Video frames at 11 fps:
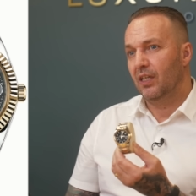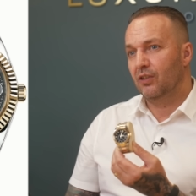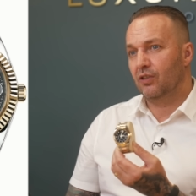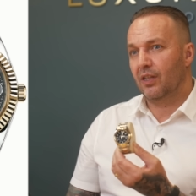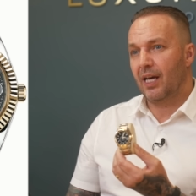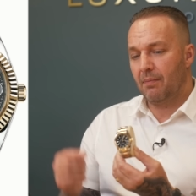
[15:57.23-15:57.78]

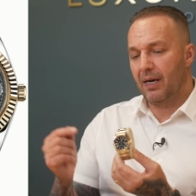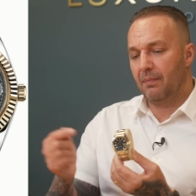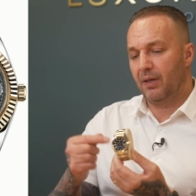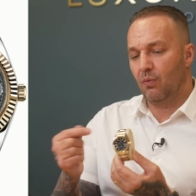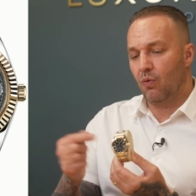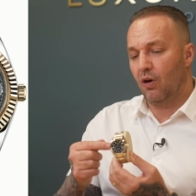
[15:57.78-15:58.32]
So that might be
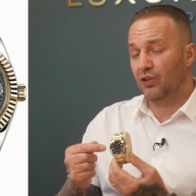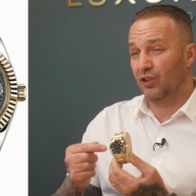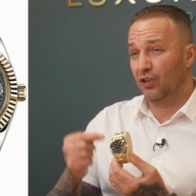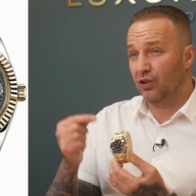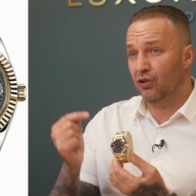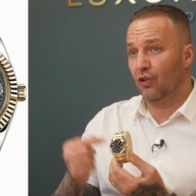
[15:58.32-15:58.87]
a watch as
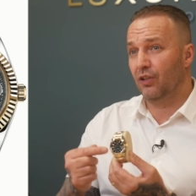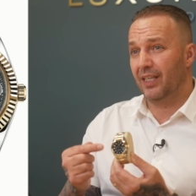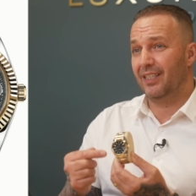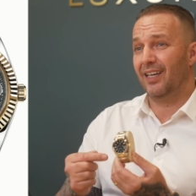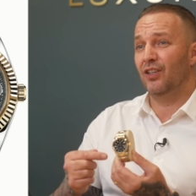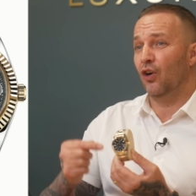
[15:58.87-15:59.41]

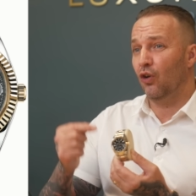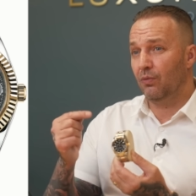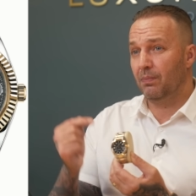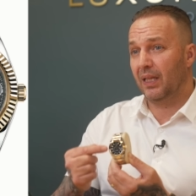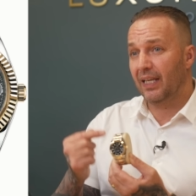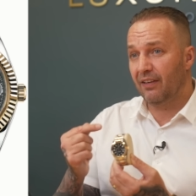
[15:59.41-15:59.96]
stunning and
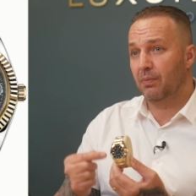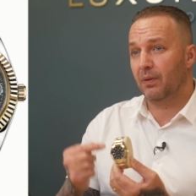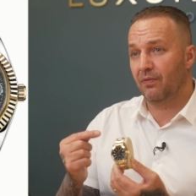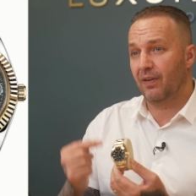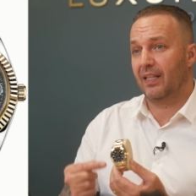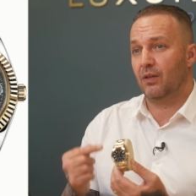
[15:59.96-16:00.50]
unbelievable
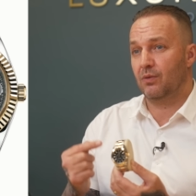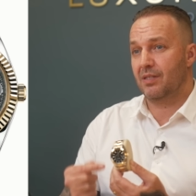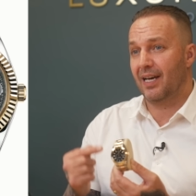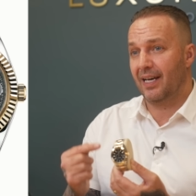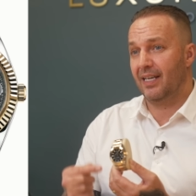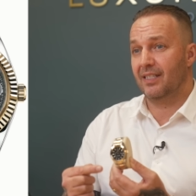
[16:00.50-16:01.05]
value as
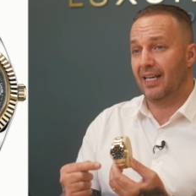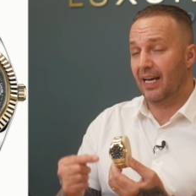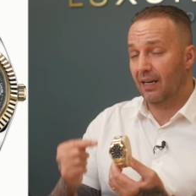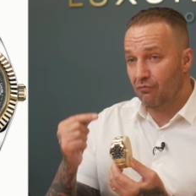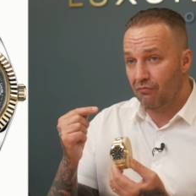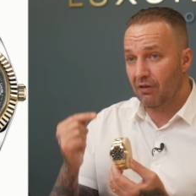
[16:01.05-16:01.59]
that is, and
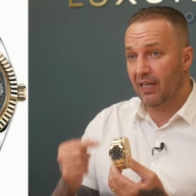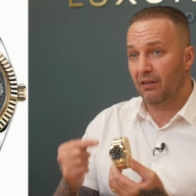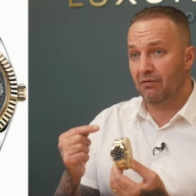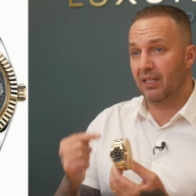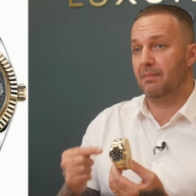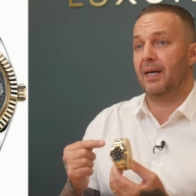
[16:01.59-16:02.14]
I really,
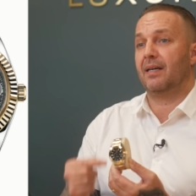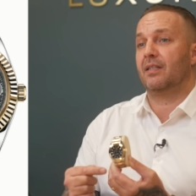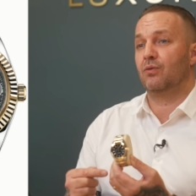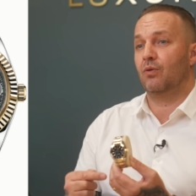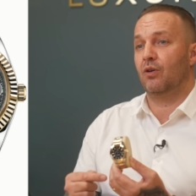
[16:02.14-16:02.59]
really back this